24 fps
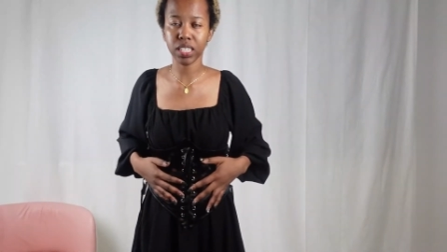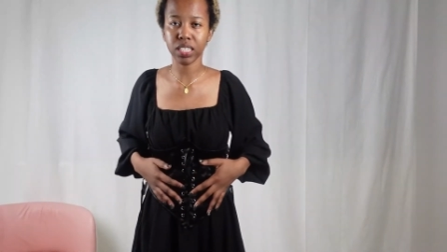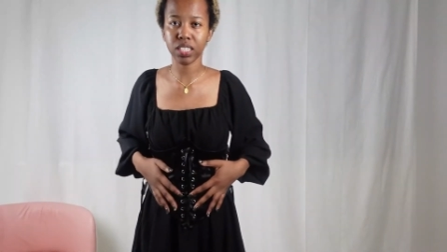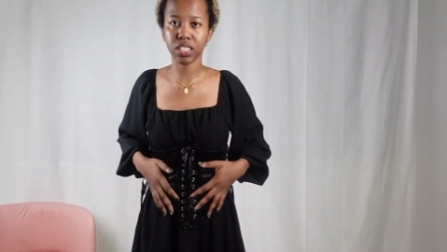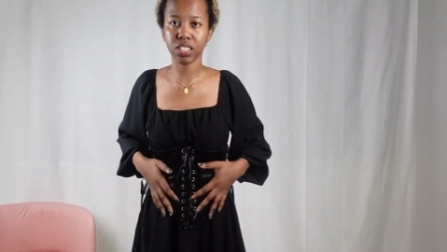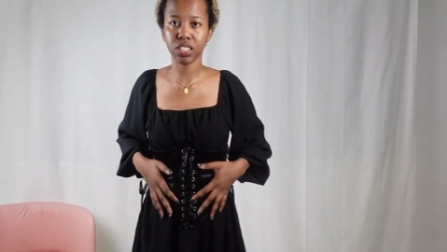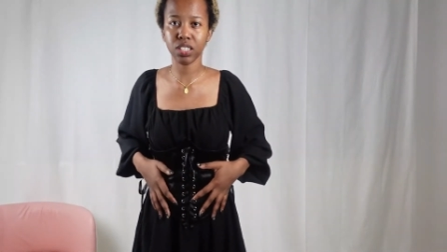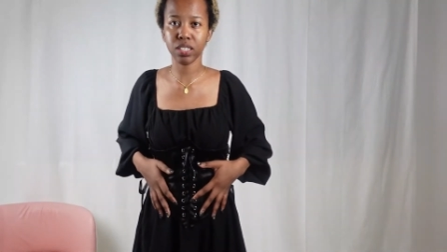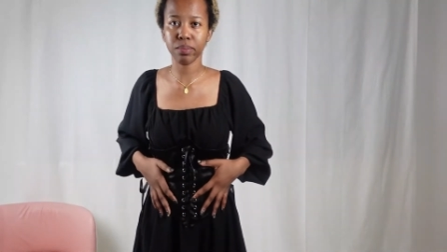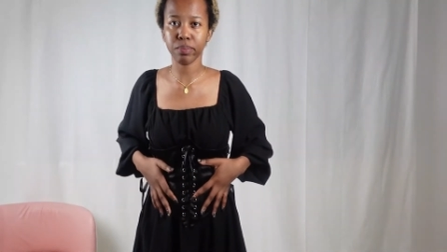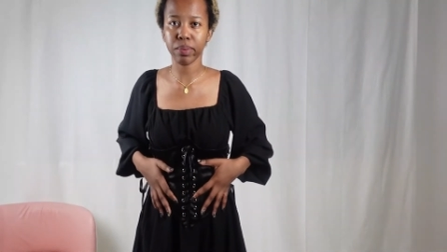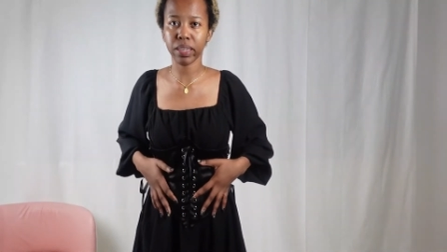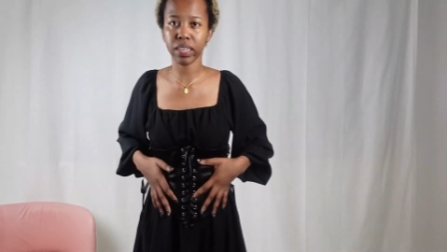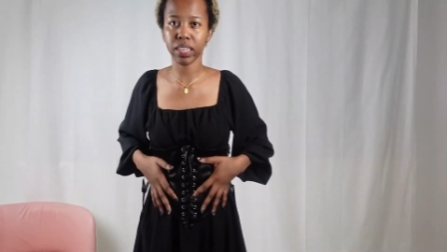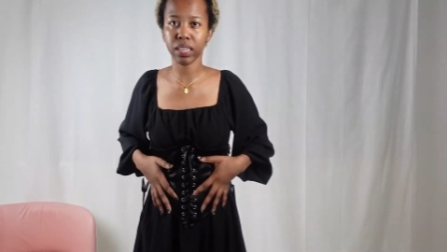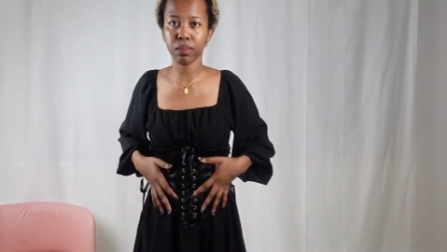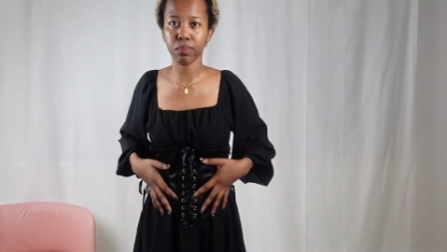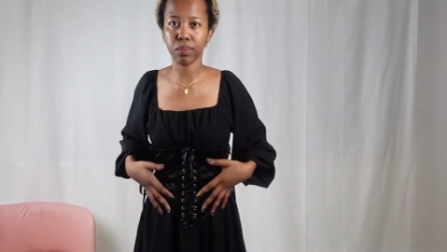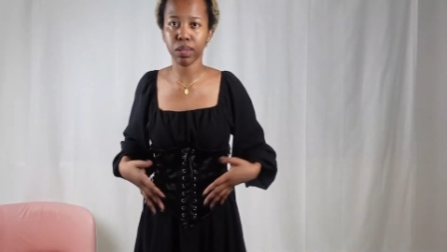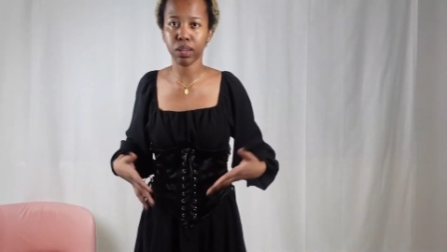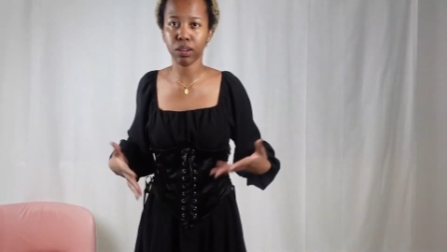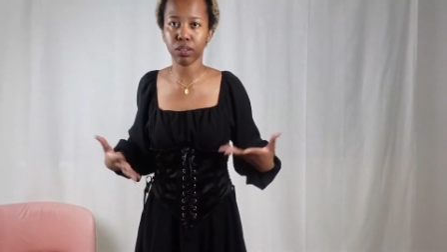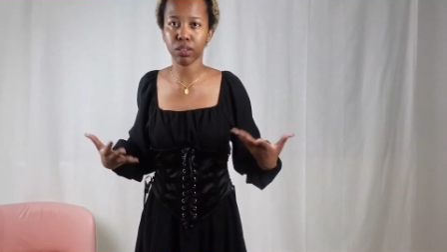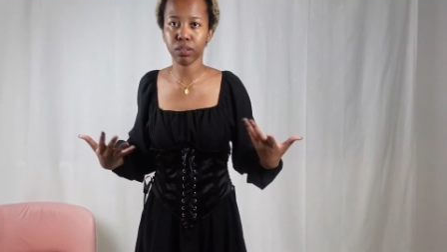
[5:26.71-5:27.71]
it's just
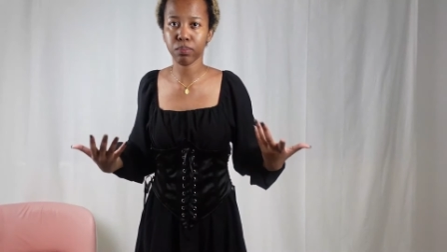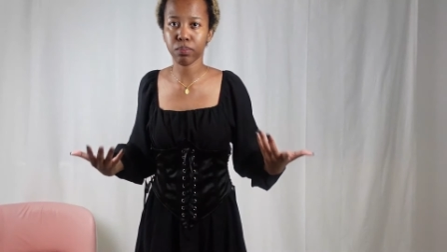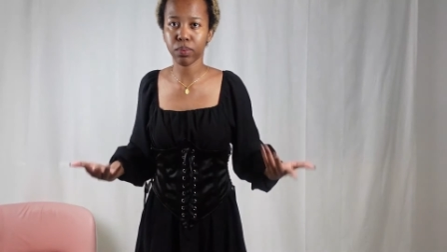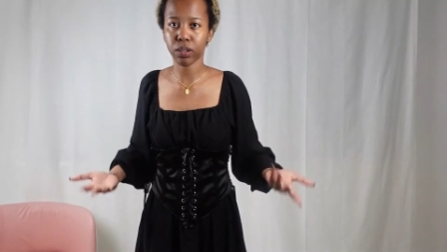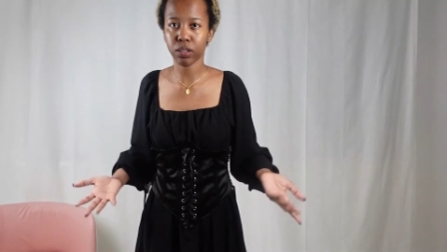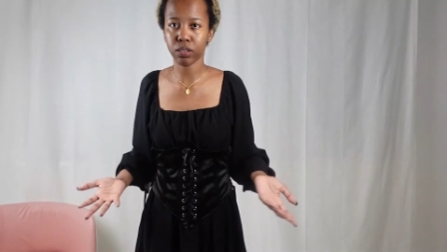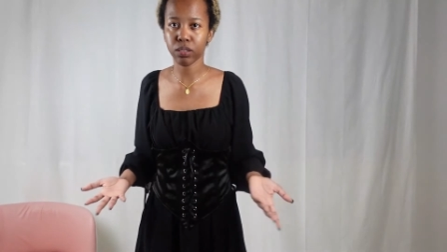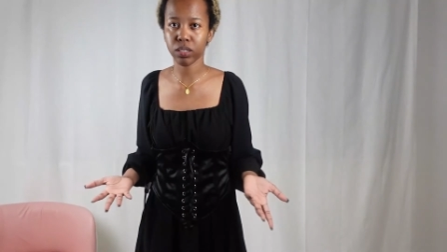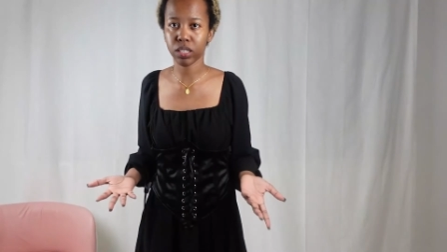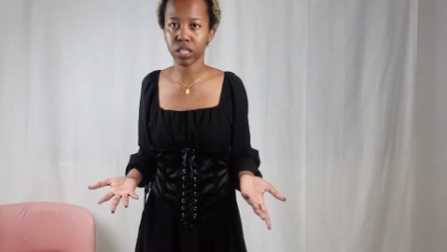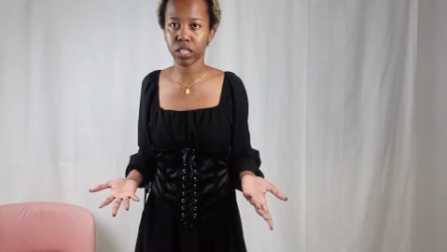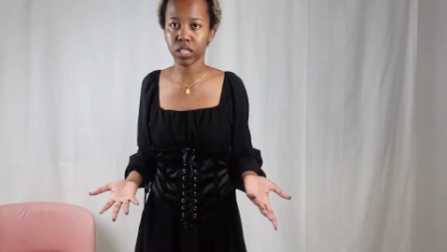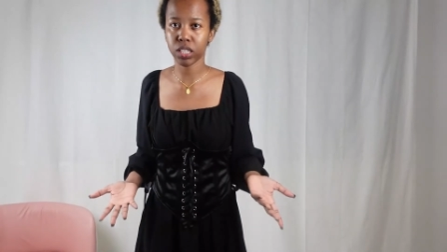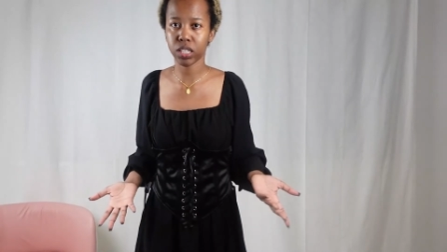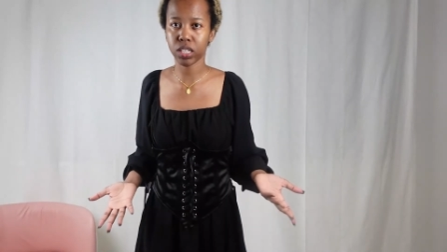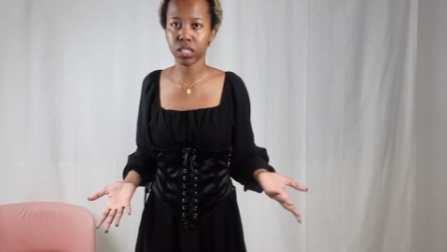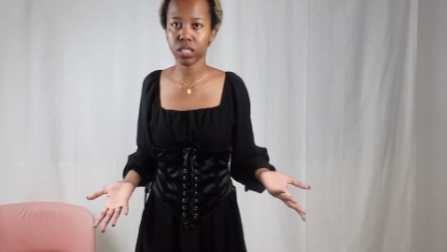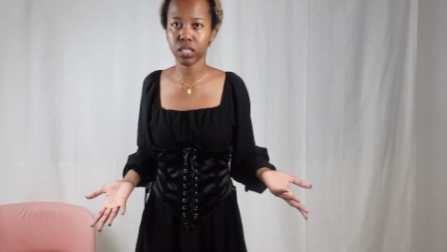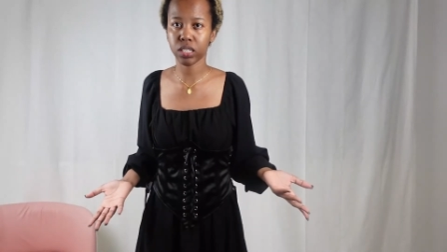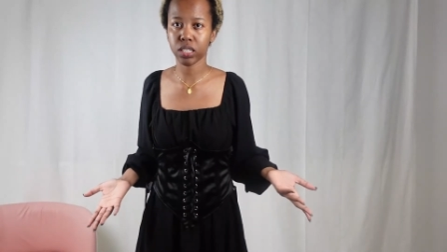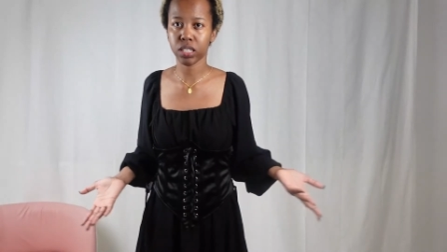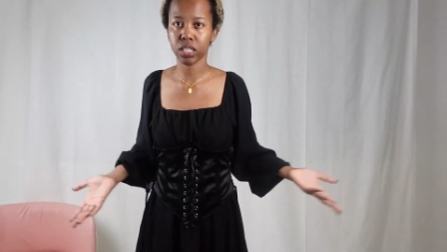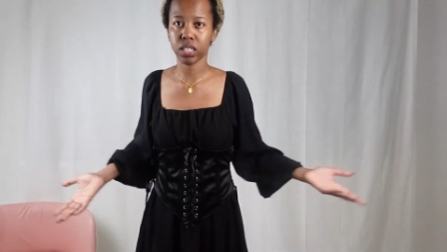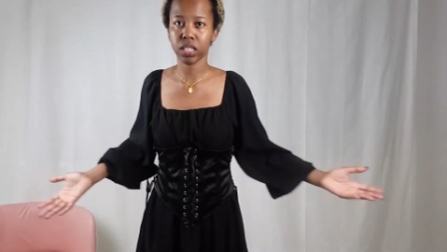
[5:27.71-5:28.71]
making me look bulkier
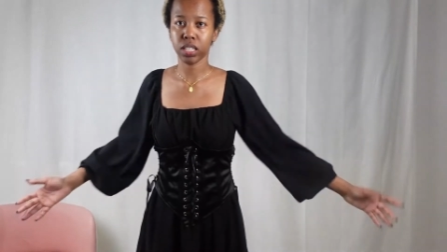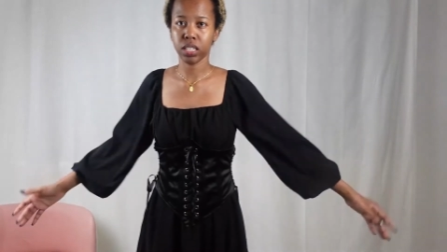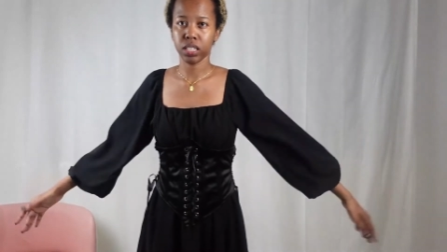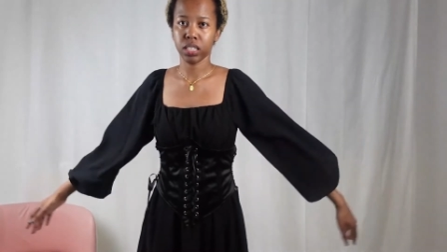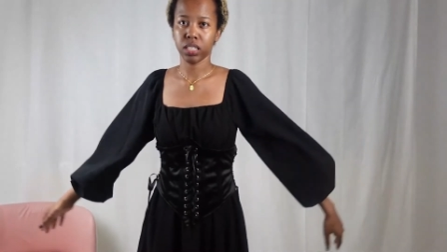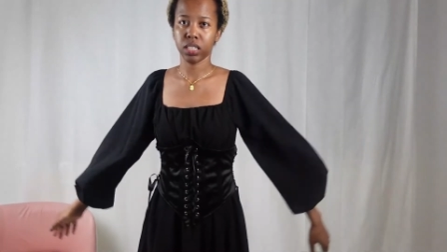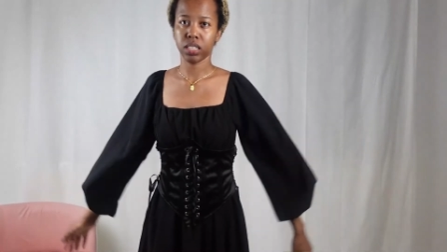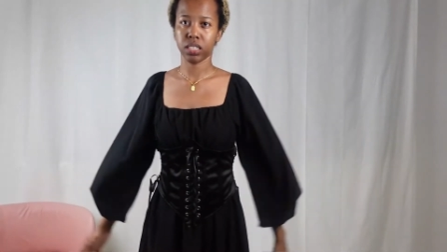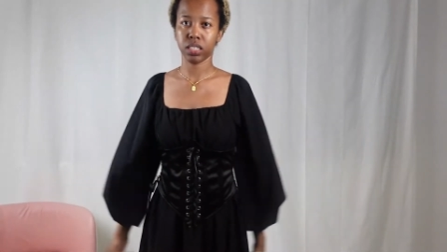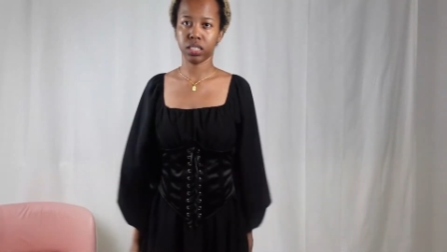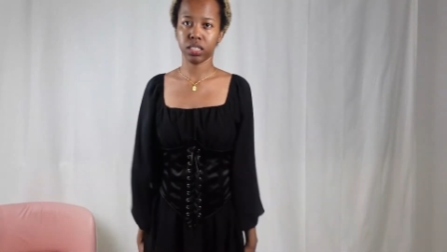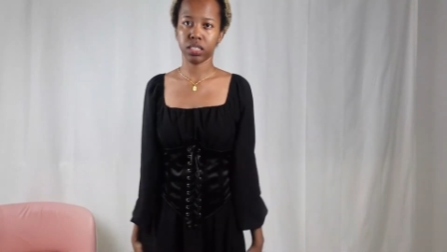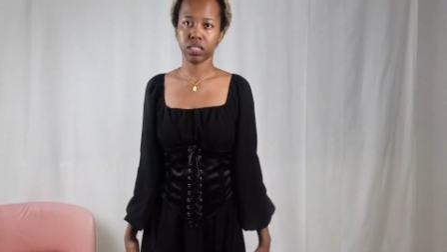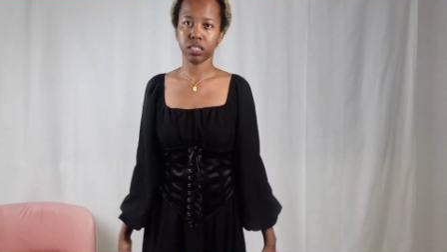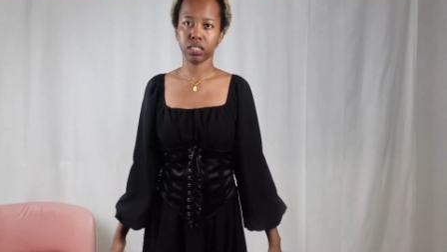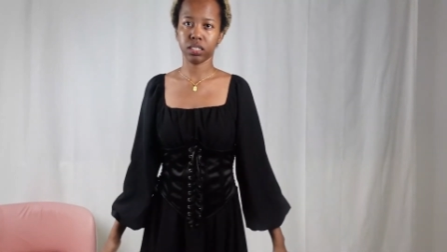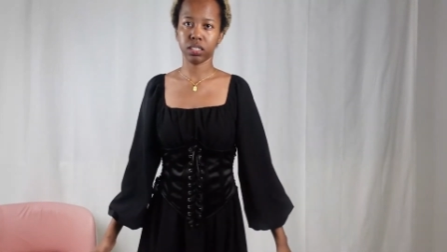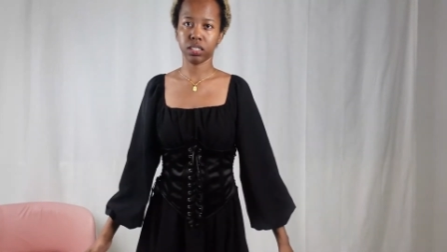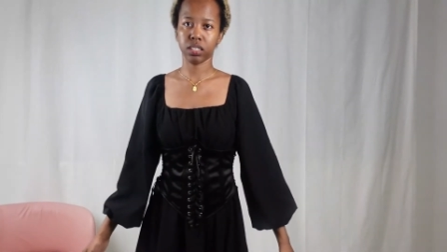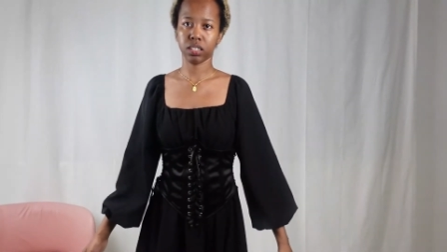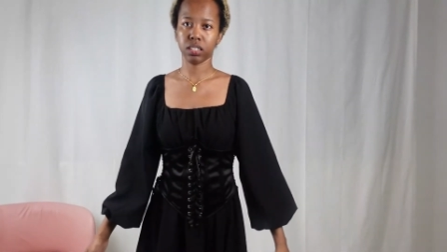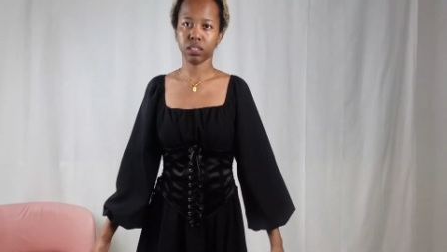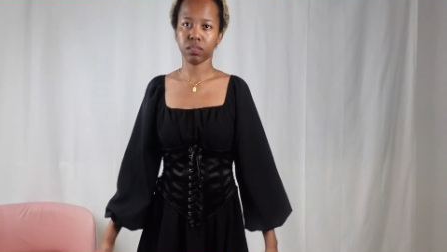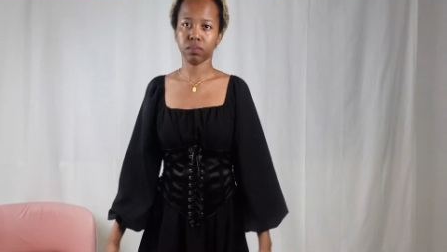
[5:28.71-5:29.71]

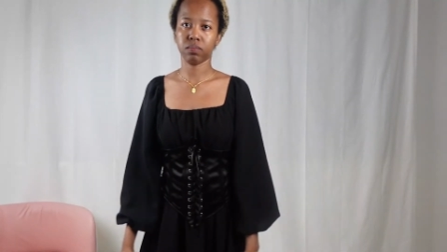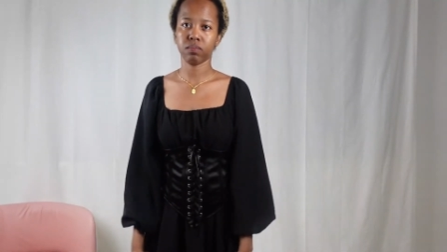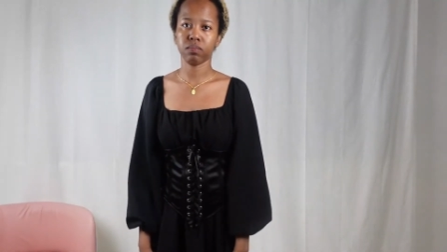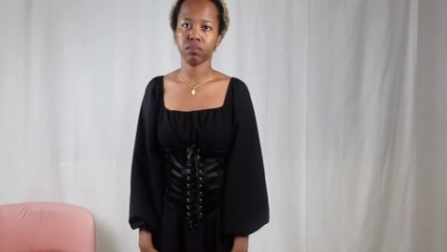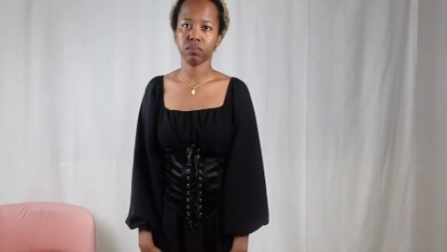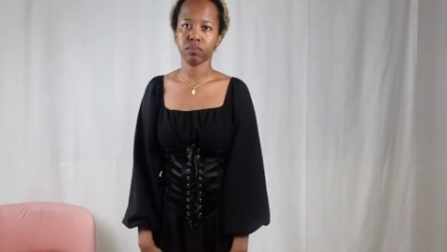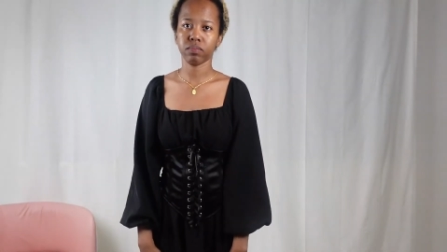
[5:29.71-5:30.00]
um